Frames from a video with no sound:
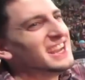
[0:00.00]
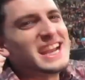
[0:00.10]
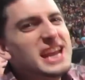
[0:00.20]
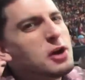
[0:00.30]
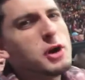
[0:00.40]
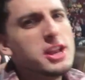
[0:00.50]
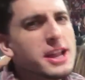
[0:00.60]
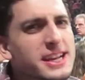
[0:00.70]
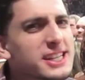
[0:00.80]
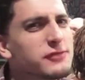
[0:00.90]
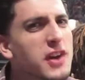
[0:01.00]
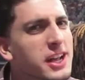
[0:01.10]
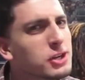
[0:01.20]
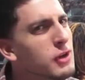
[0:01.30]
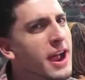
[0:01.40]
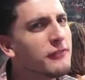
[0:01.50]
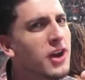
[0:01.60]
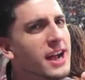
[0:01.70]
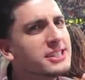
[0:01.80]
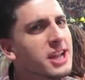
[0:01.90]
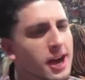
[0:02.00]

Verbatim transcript: We didn't want none of these Philly crab fries.